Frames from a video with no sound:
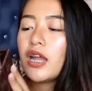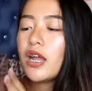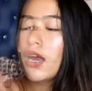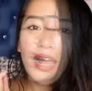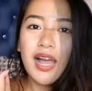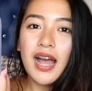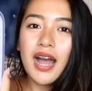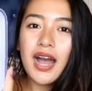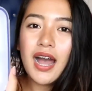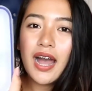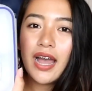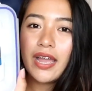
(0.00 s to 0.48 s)
And
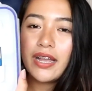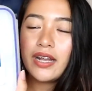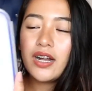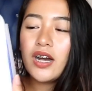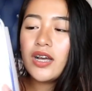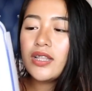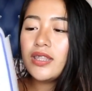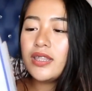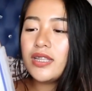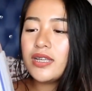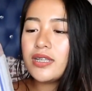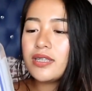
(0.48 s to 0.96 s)
I
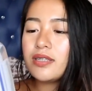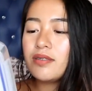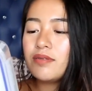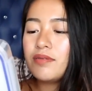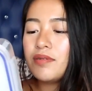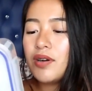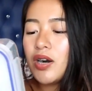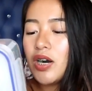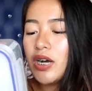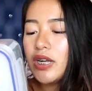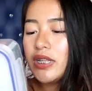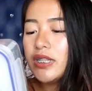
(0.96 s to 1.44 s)
got this
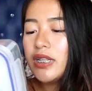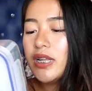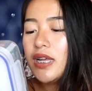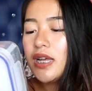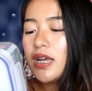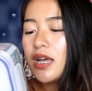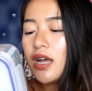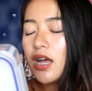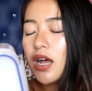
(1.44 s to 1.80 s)
one.